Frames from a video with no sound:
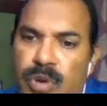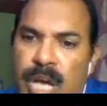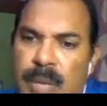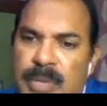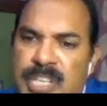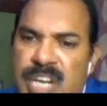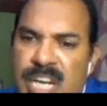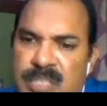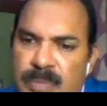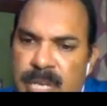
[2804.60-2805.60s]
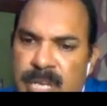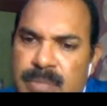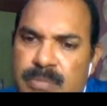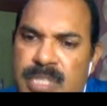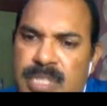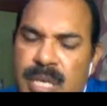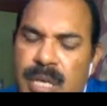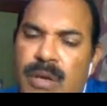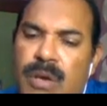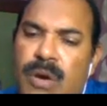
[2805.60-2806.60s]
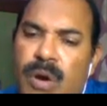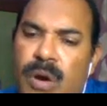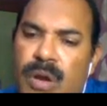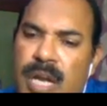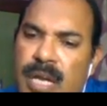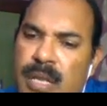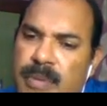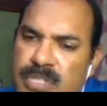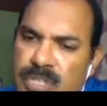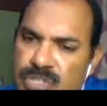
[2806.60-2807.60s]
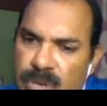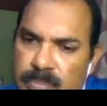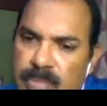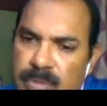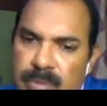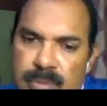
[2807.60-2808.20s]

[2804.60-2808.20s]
Forearm wrist and split with a ulnar deviation stop.